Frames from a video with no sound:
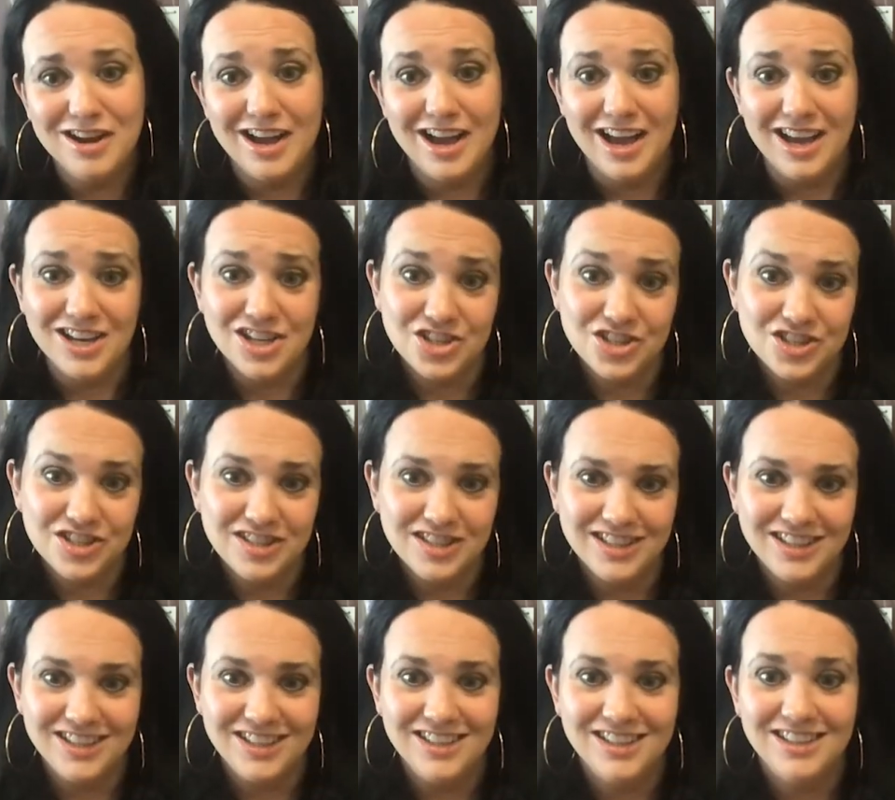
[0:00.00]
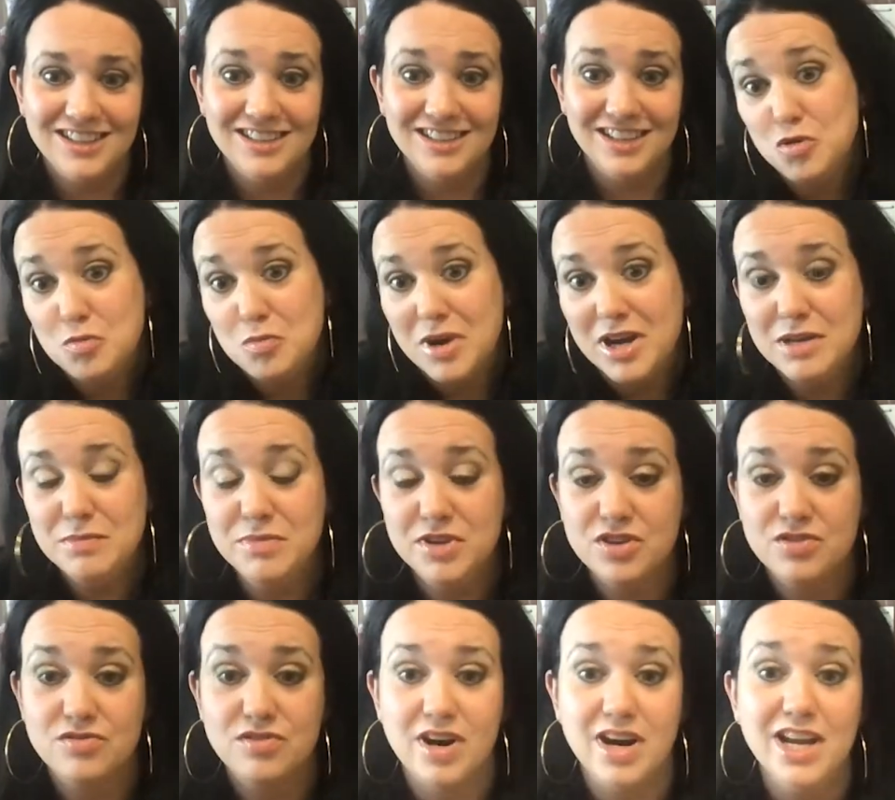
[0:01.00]
actually, you might
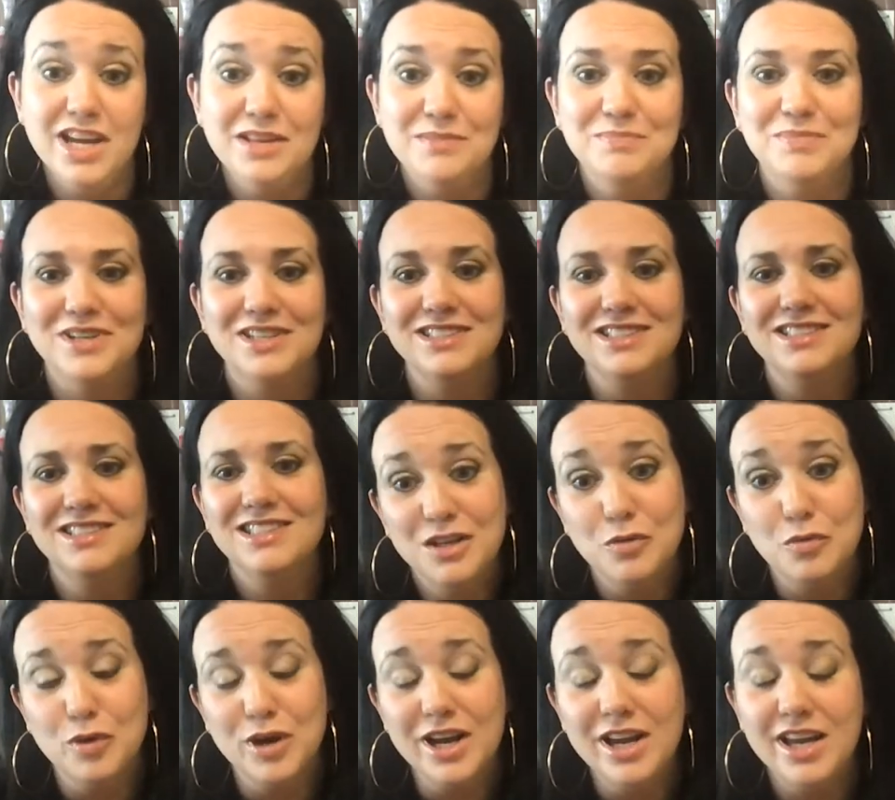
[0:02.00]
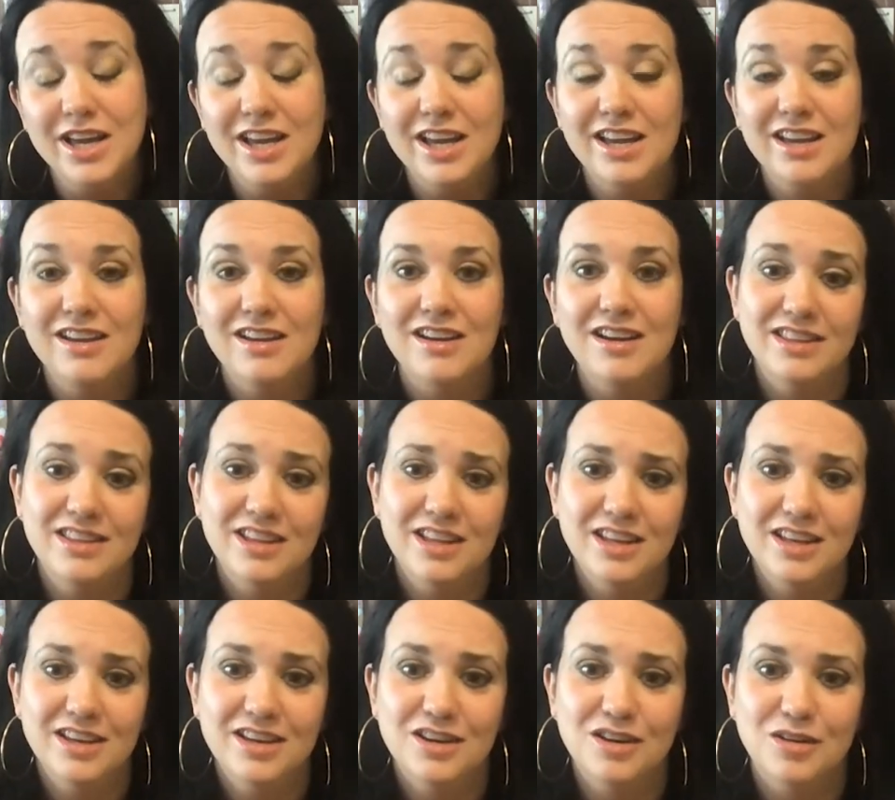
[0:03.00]
be right, but in a way, I
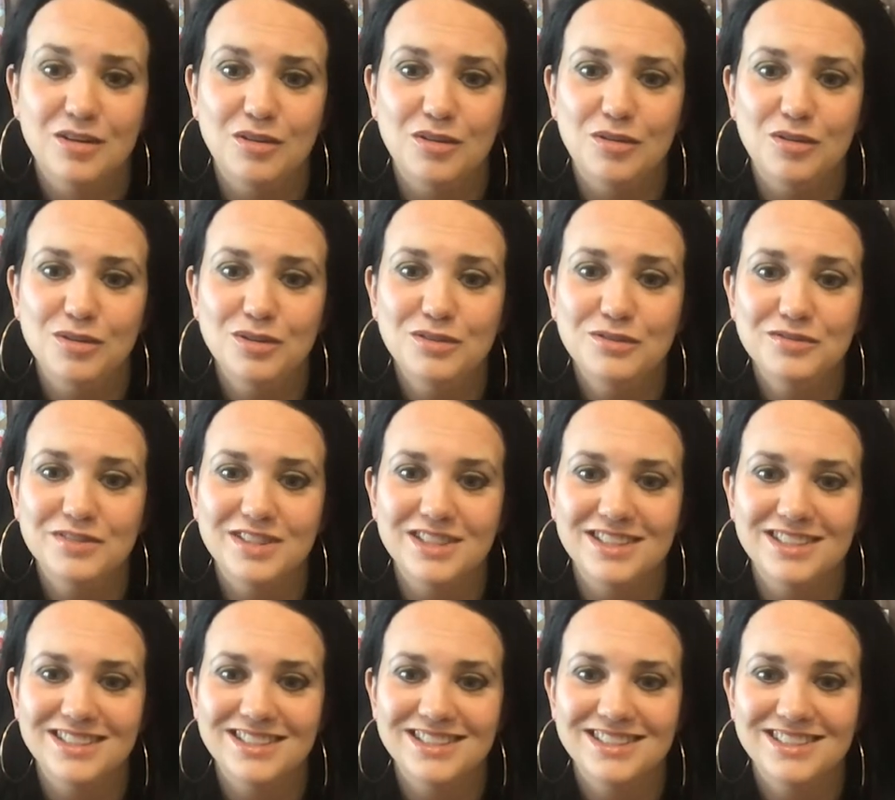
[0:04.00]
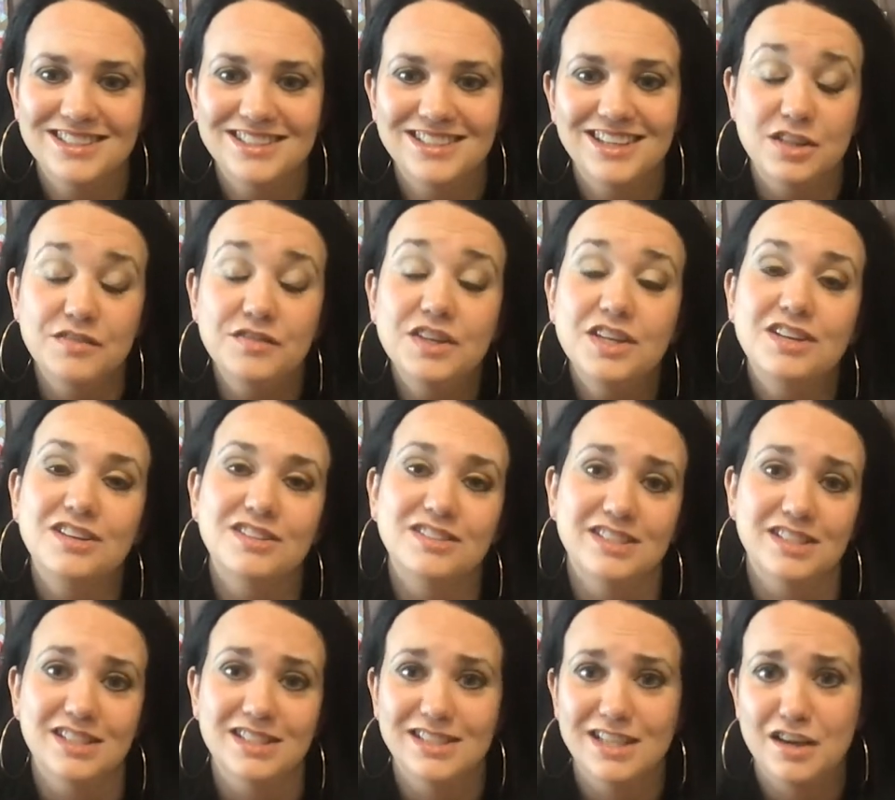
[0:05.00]
think all of these
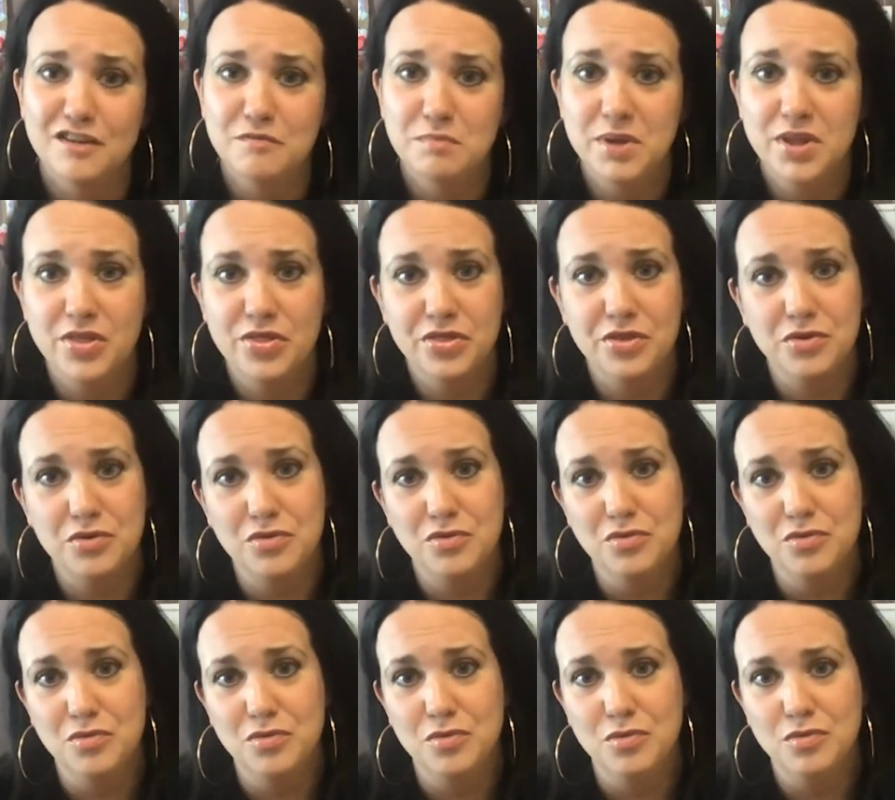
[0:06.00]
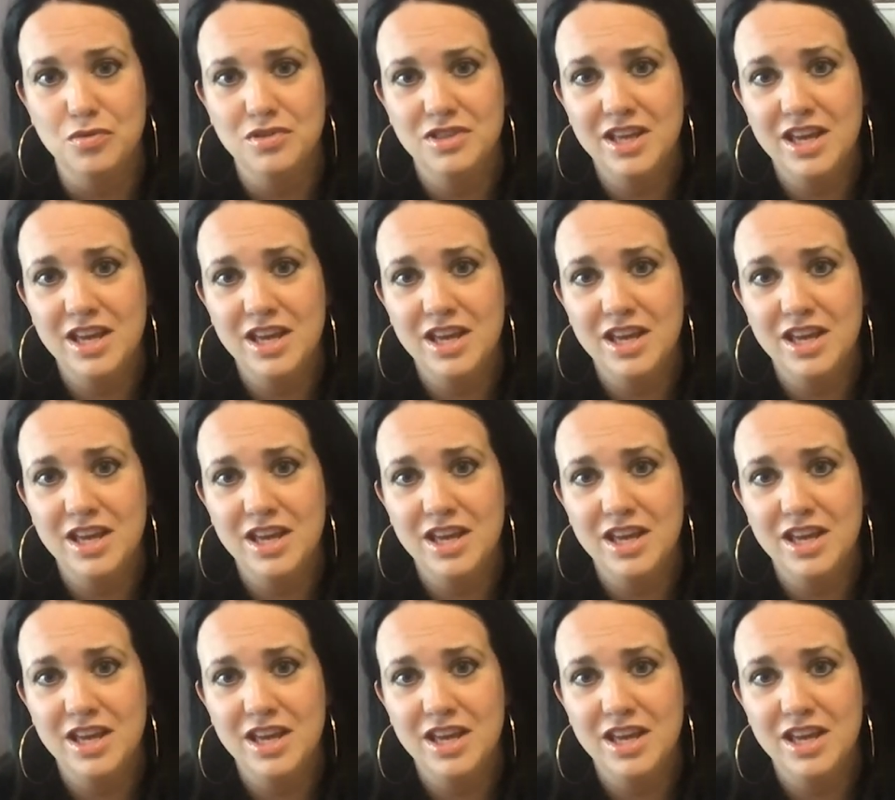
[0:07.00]
difficulties I've been through,